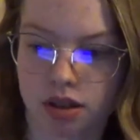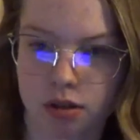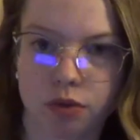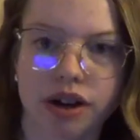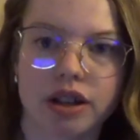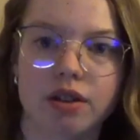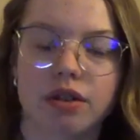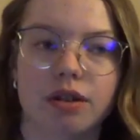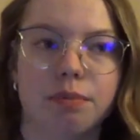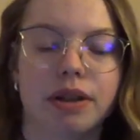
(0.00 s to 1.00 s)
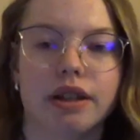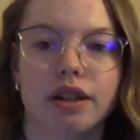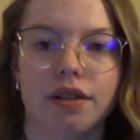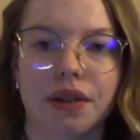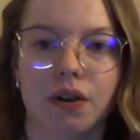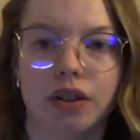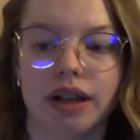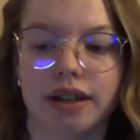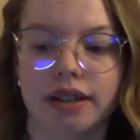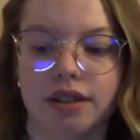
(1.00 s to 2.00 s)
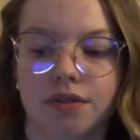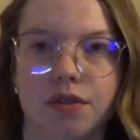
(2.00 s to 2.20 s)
writing a bit of the outline